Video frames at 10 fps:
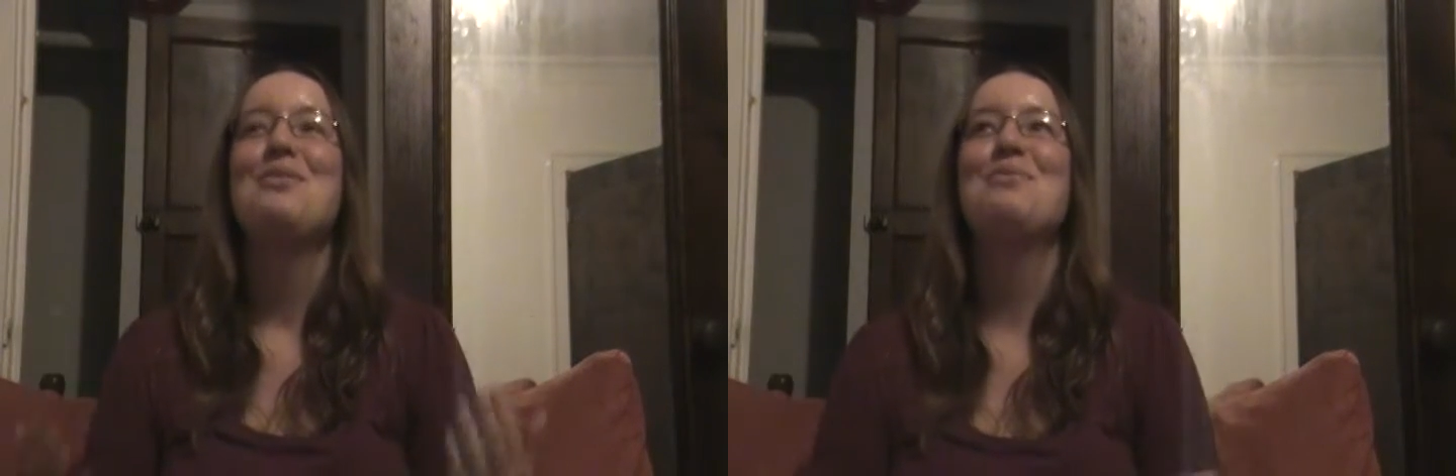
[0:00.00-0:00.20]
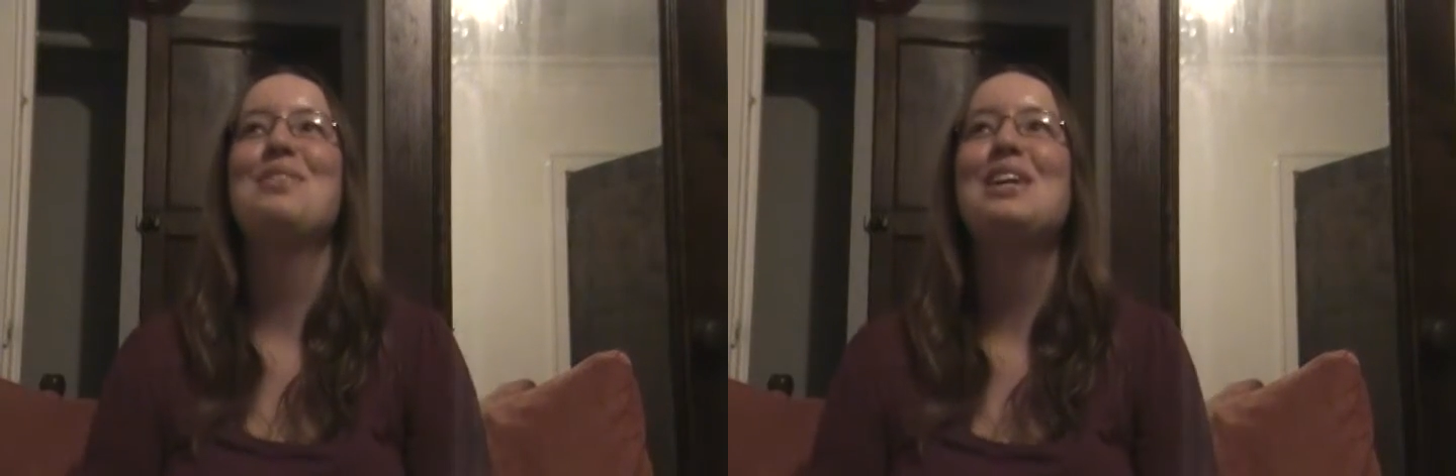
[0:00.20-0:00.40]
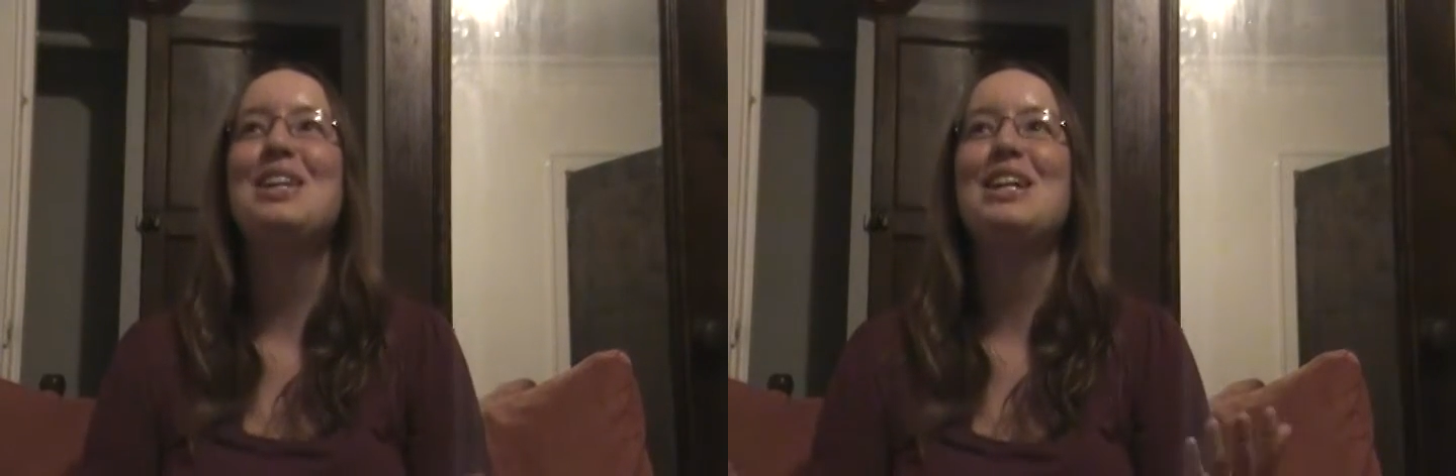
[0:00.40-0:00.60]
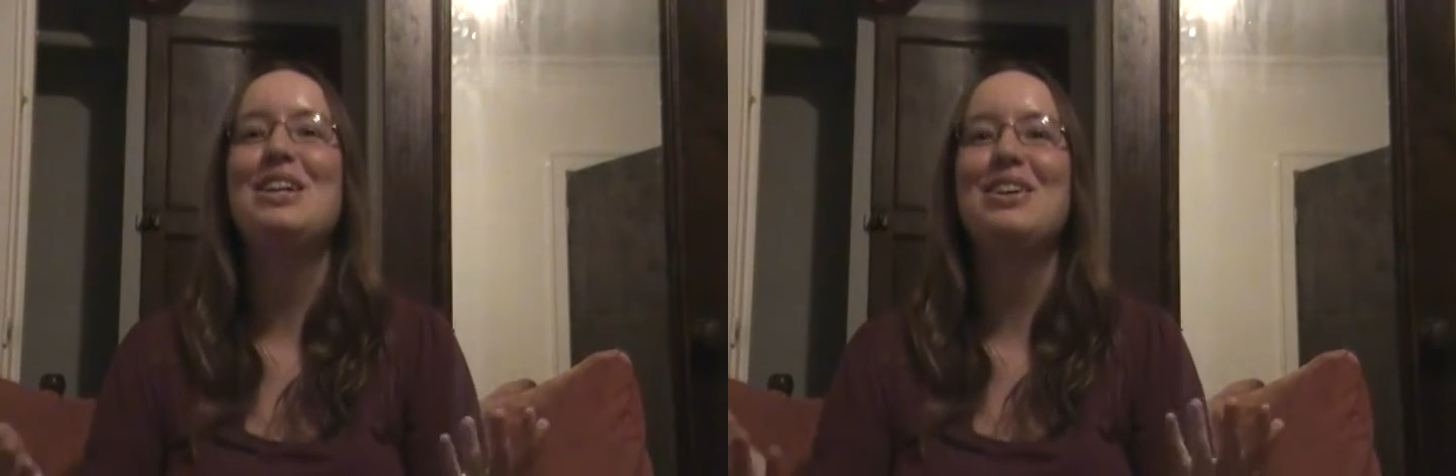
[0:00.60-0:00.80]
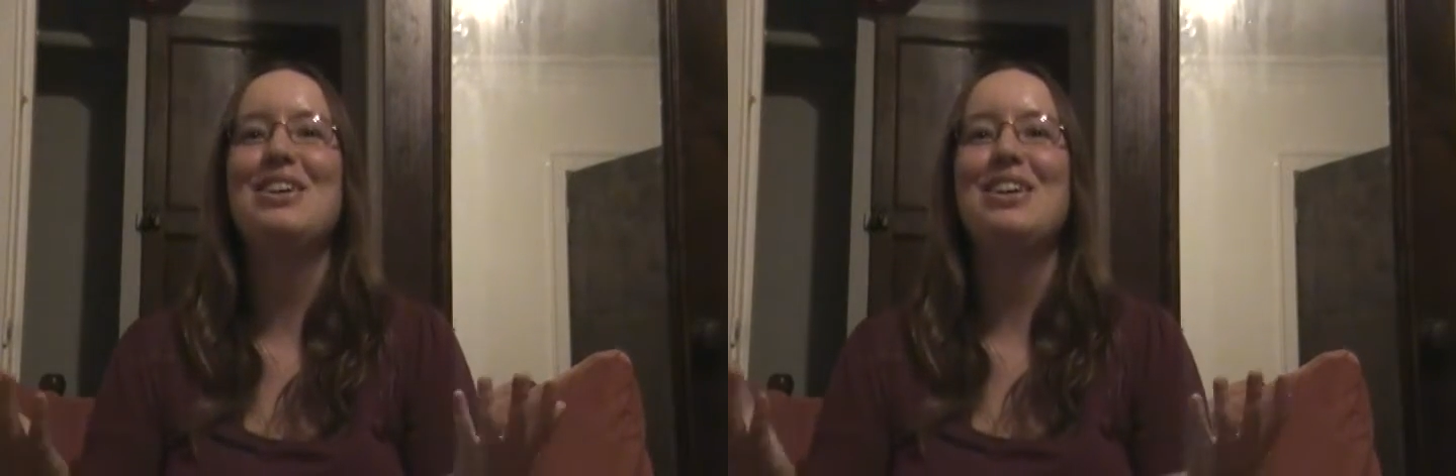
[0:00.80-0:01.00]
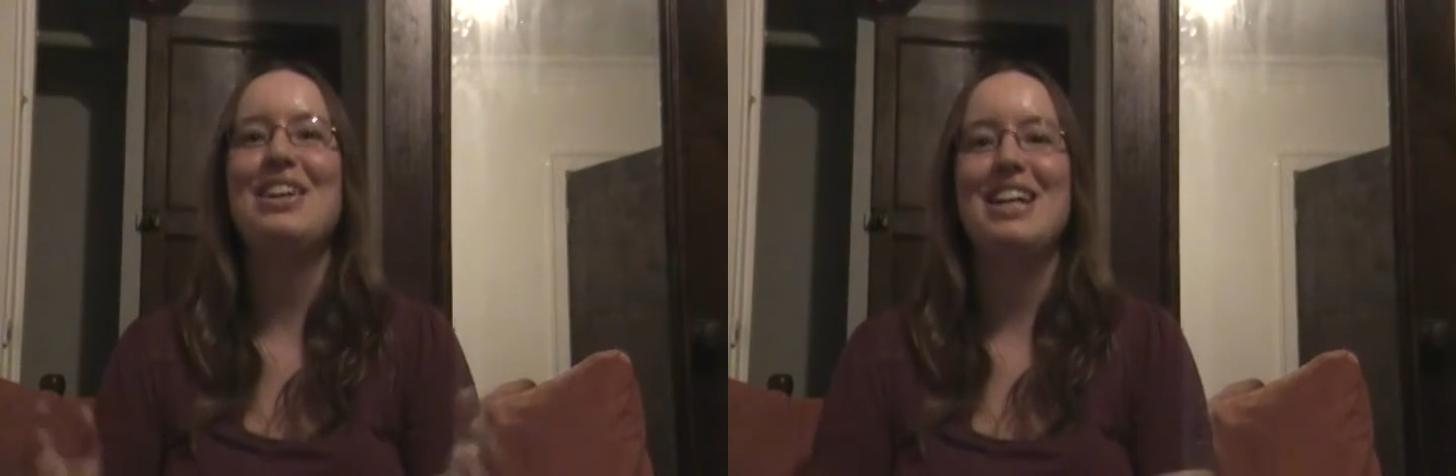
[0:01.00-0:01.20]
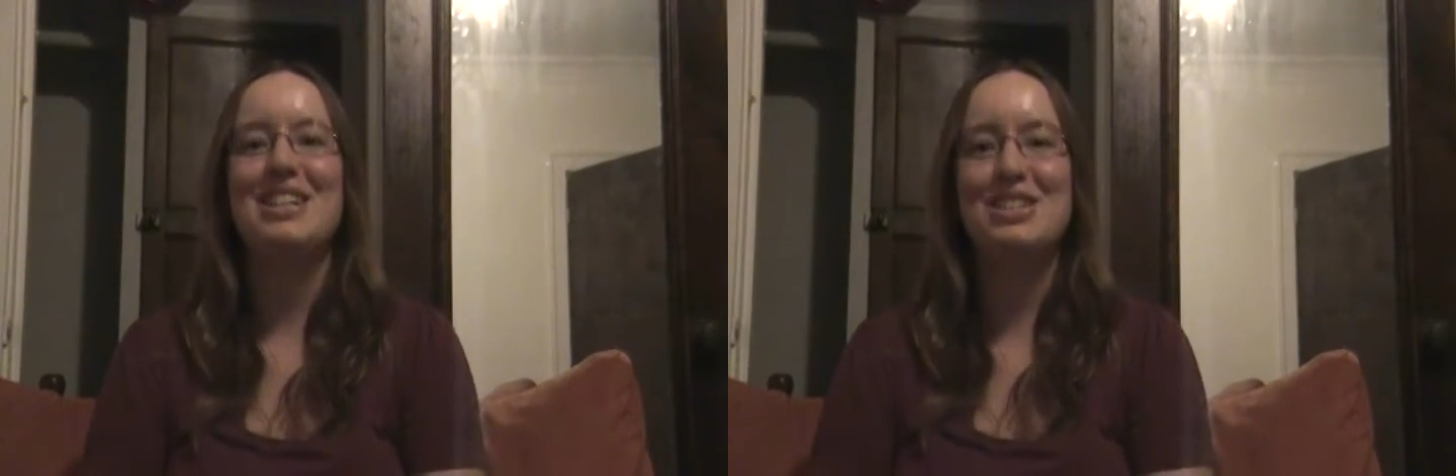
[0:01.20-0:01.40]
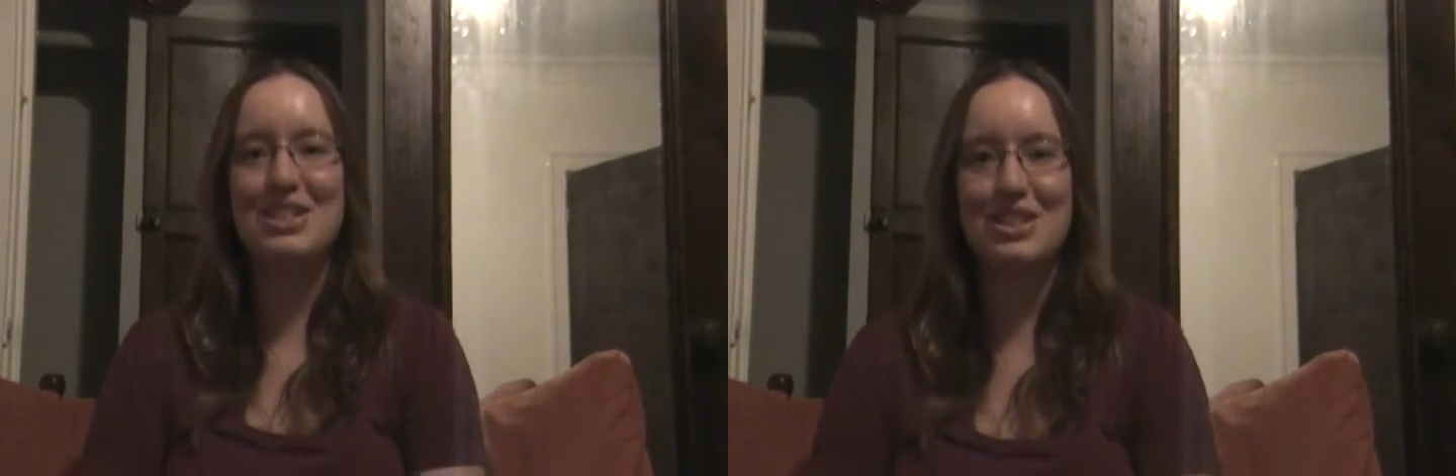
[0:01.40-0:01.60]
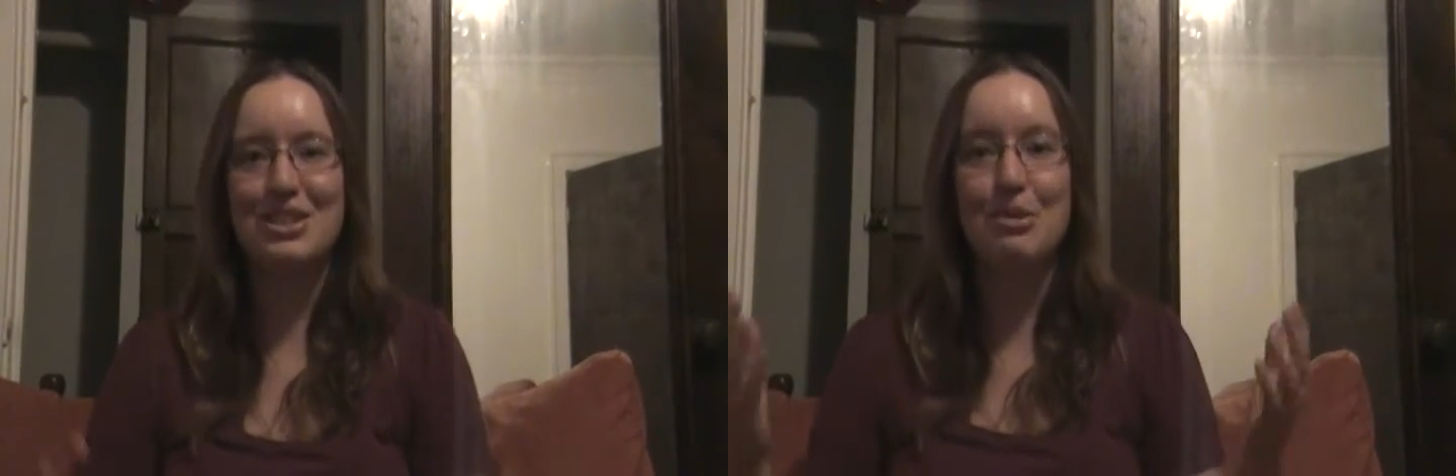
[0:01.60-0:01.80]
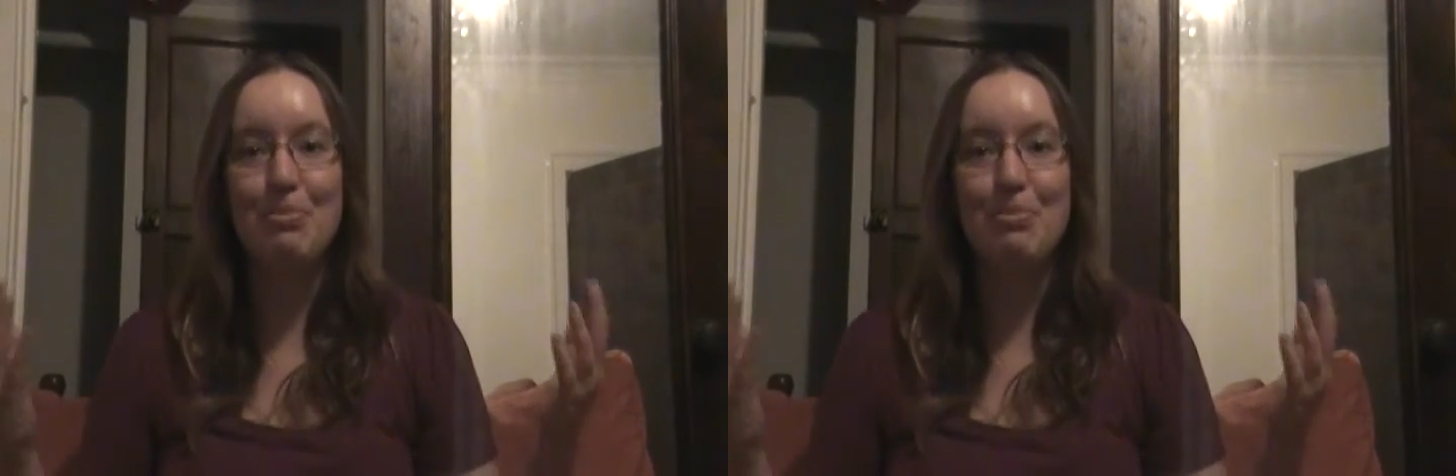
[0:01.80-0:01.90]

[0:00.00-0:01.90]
really good. It's just the